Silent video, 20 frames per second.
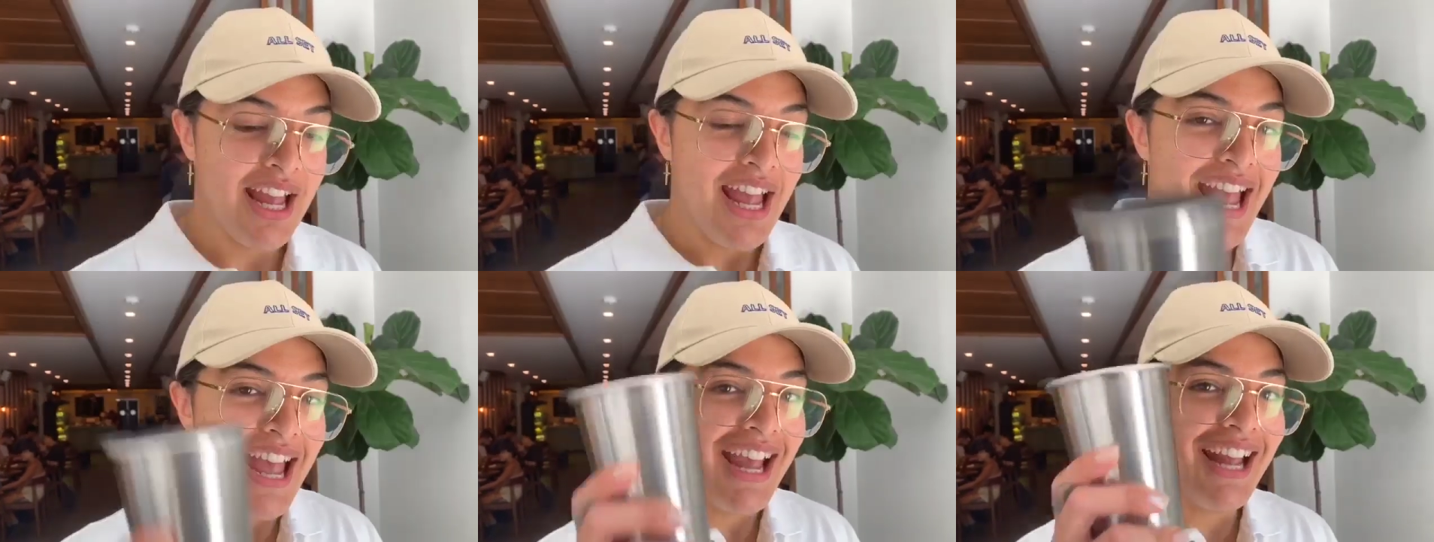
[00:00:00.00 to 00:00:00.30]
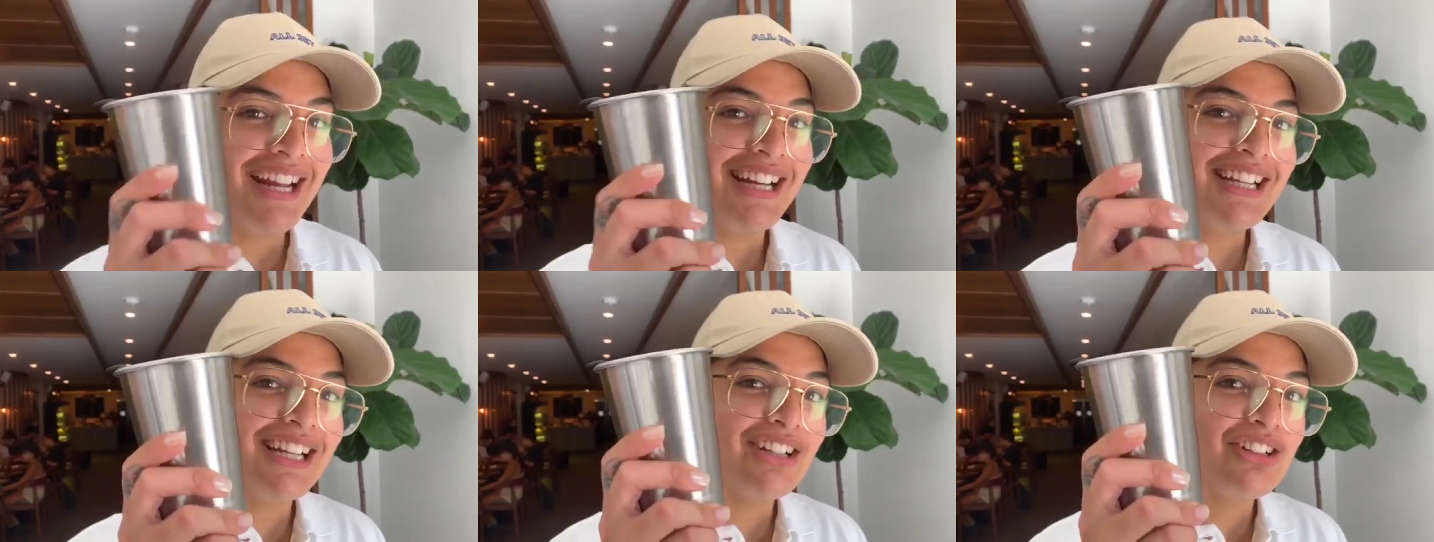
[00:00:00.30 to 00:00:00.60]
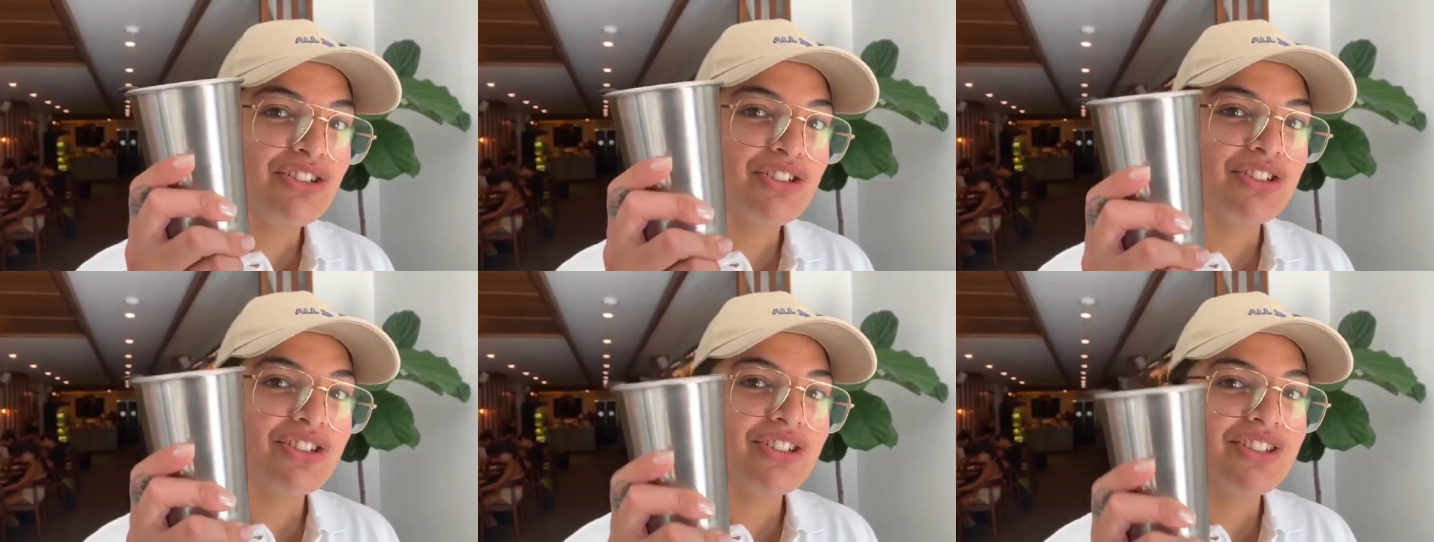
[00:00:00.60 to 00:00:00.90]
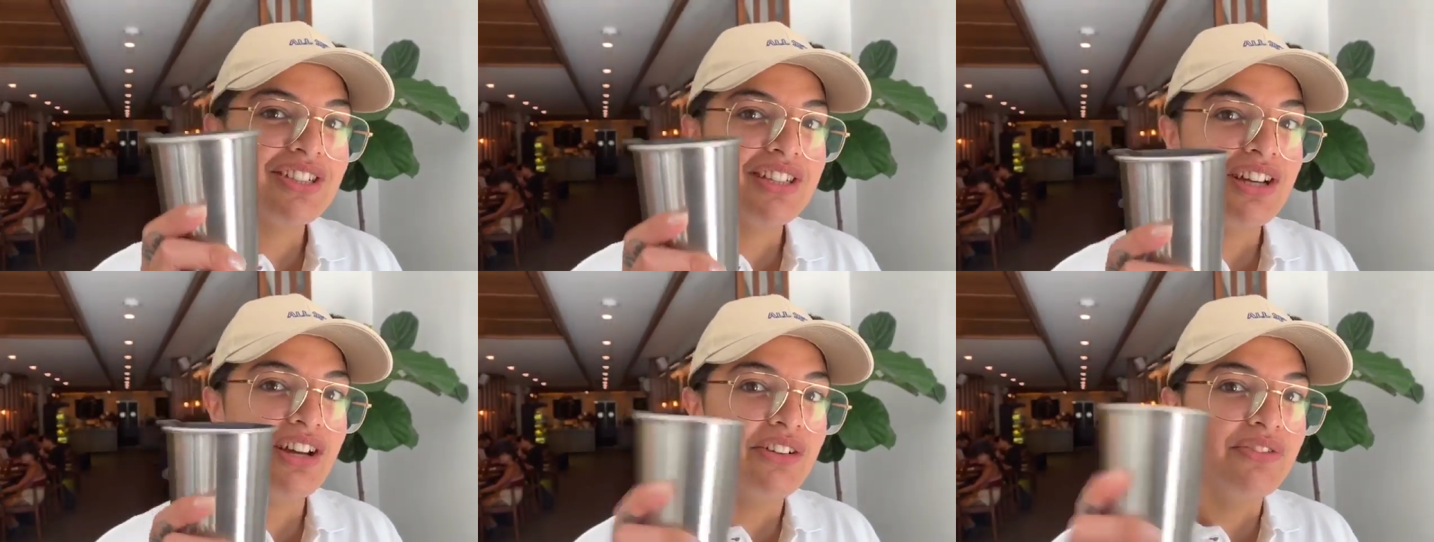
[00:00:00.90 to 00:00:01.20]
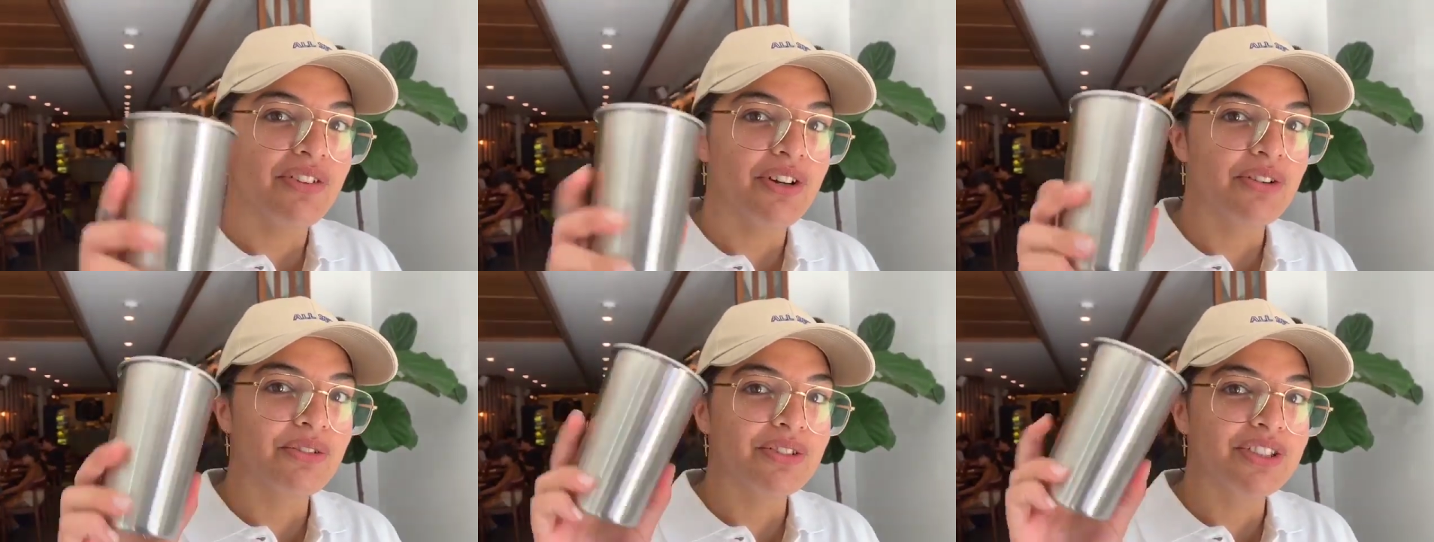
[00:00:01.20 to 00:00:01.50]
and get
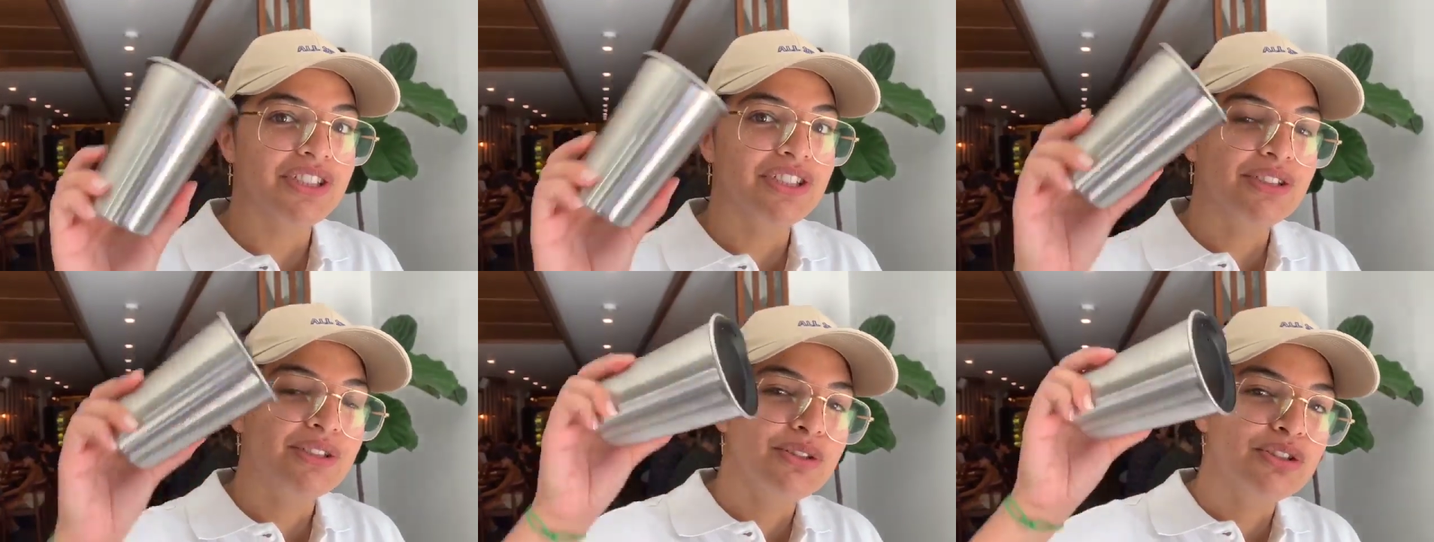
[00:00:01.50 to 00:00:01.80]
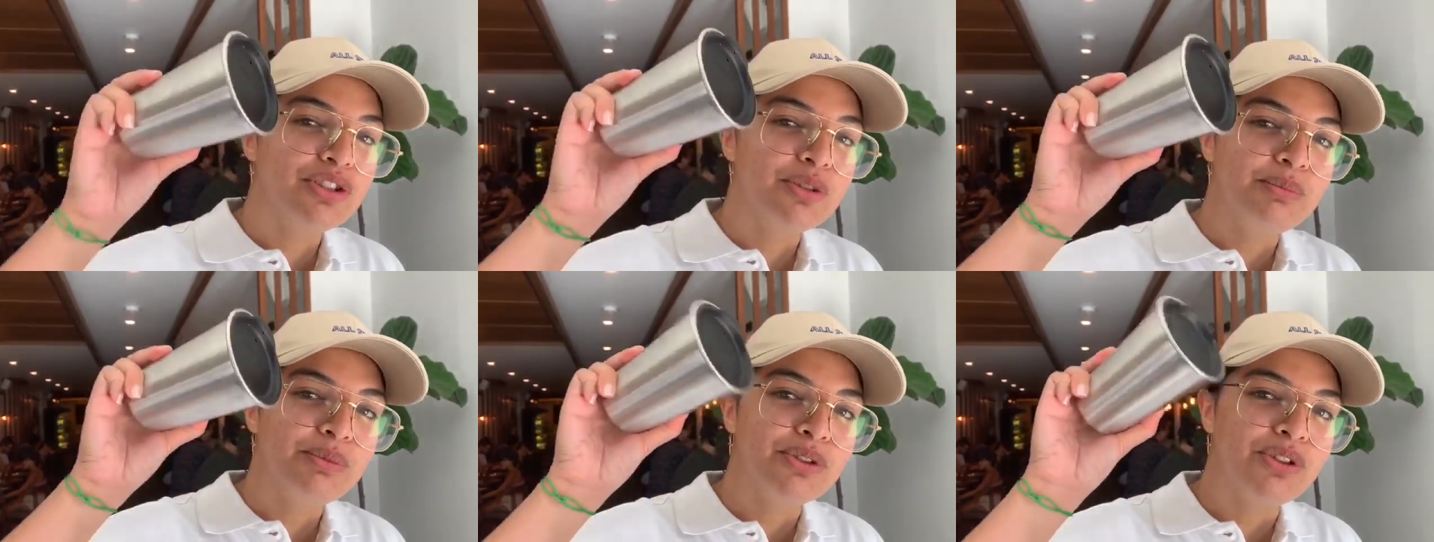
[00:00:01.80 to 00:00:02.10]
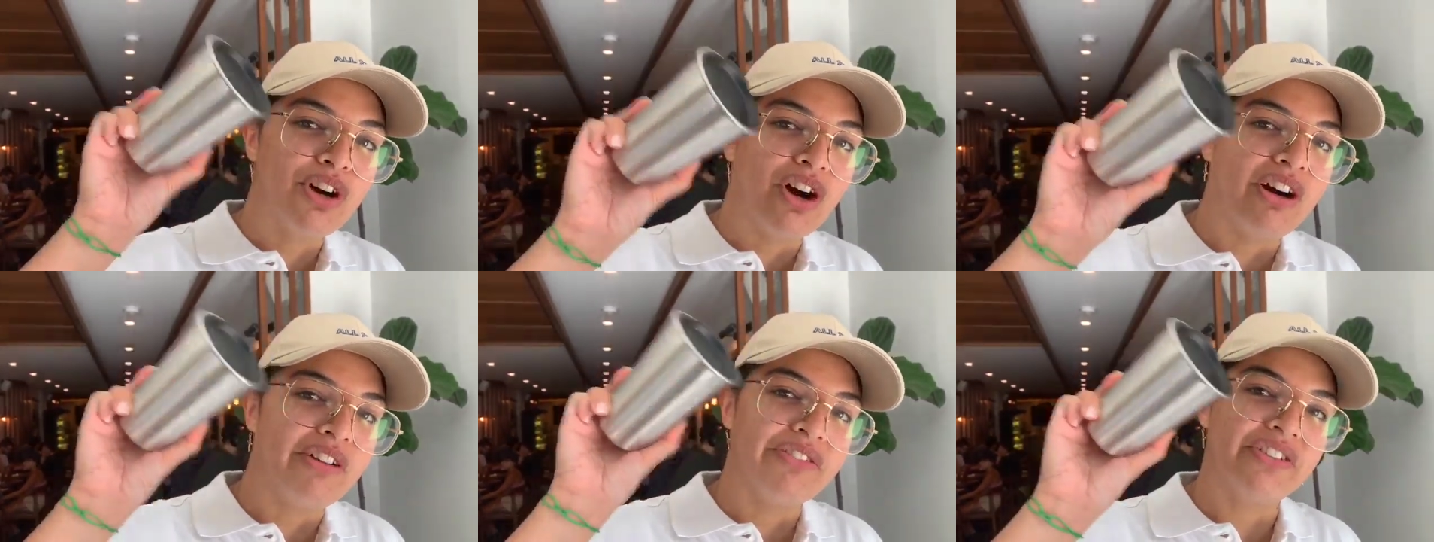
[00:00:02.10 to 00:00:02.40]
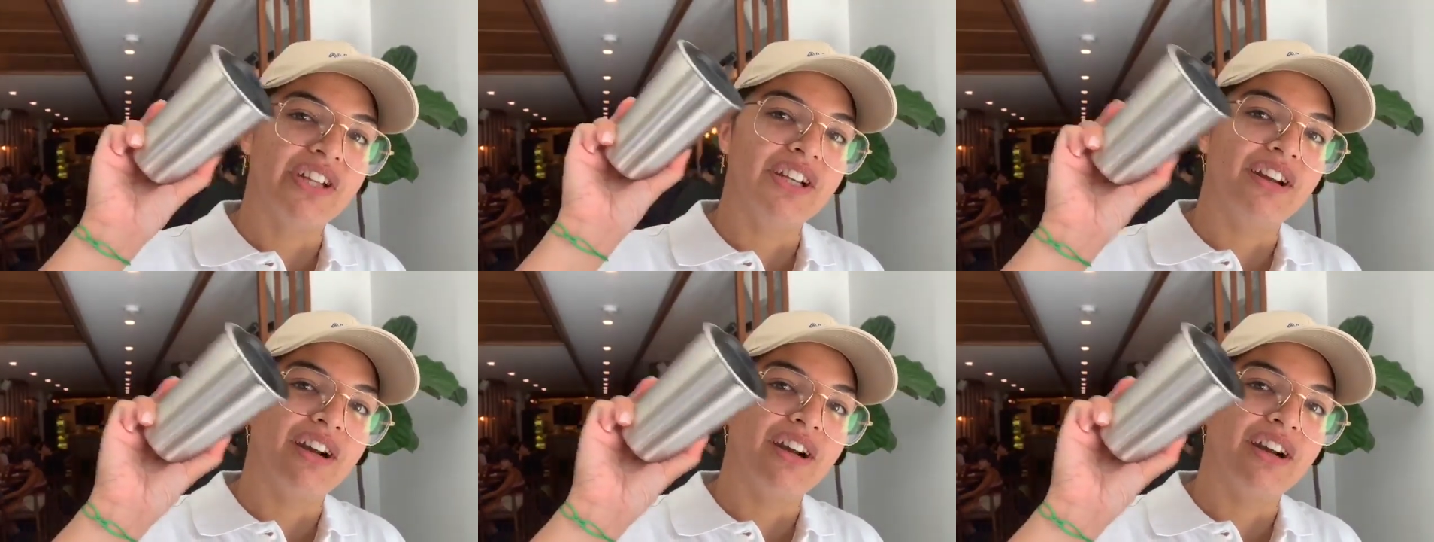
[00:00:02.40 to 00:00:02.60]
yourself a reusable coffee